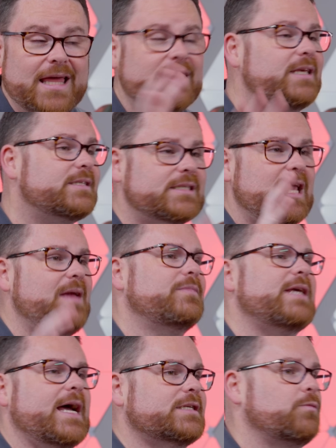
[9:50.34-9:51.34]
In this same
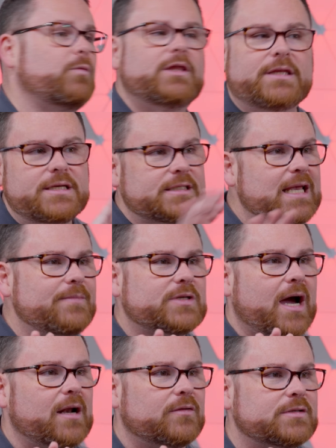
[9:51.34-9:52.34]
test, with these same
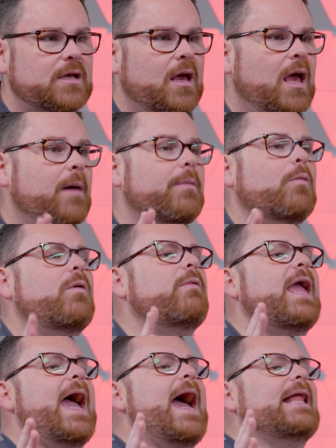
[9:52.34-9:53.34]
titles, but when
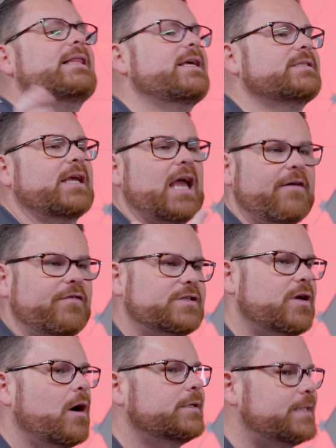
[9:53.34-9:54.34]
we add things like F
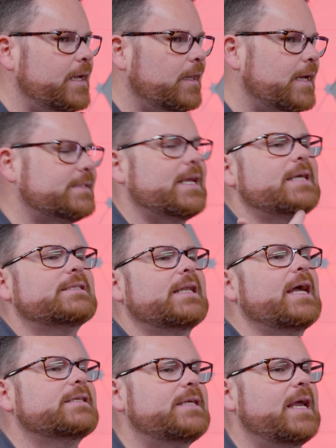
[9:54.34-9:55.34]
S R, D L S S, and
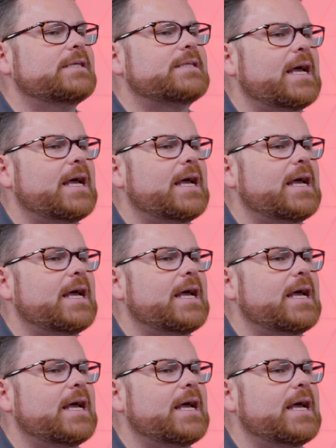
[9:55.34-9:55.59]
X E S